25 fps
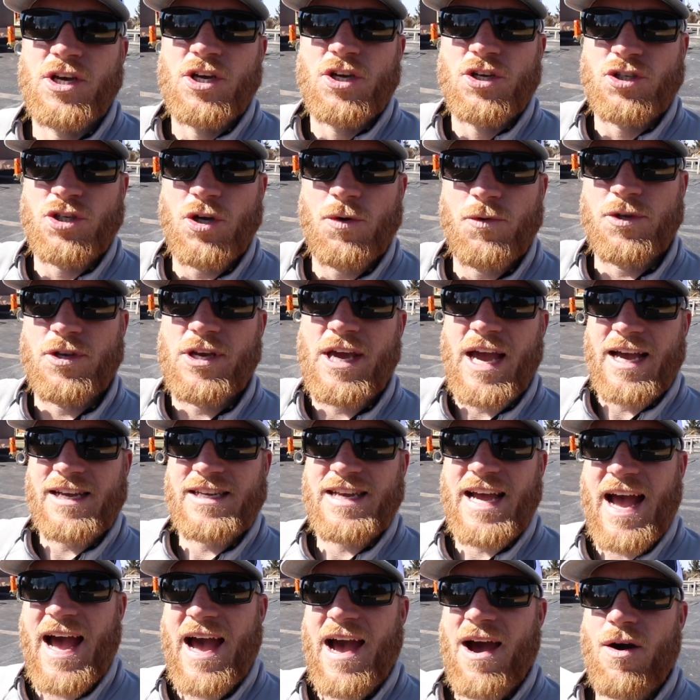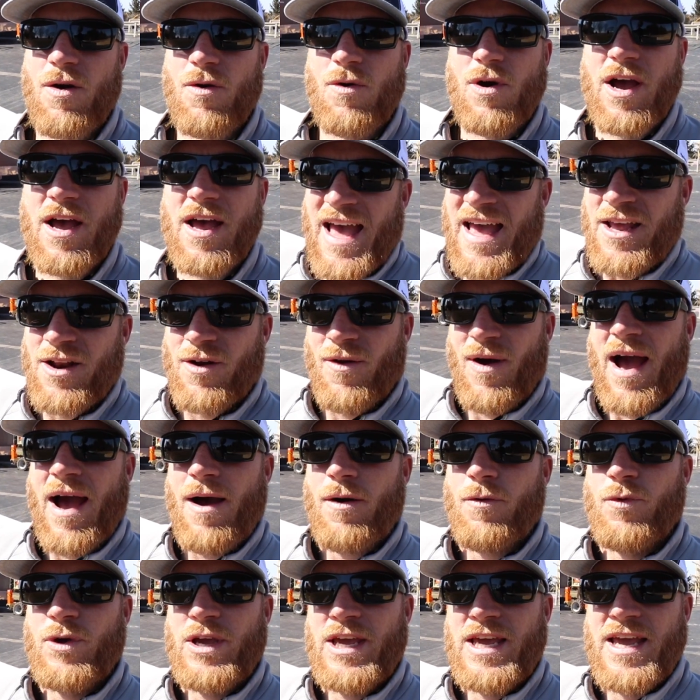showing you guys how, you know,
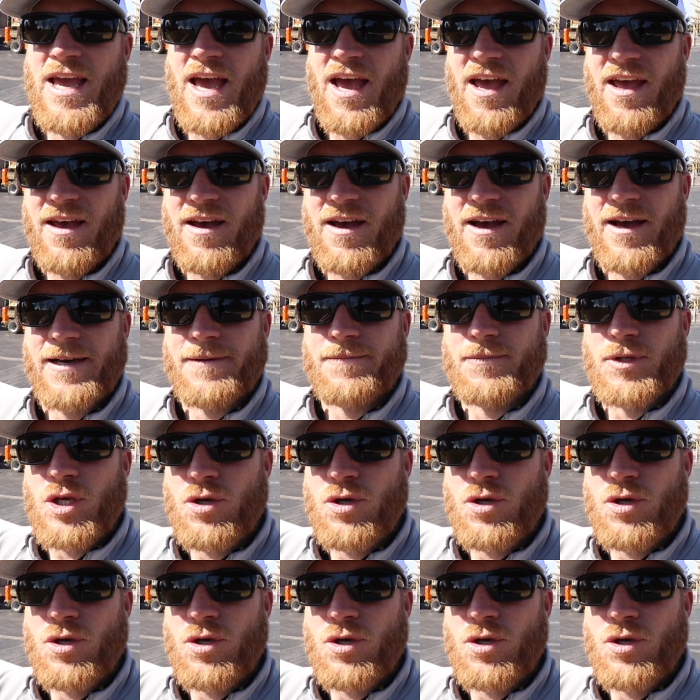how we um,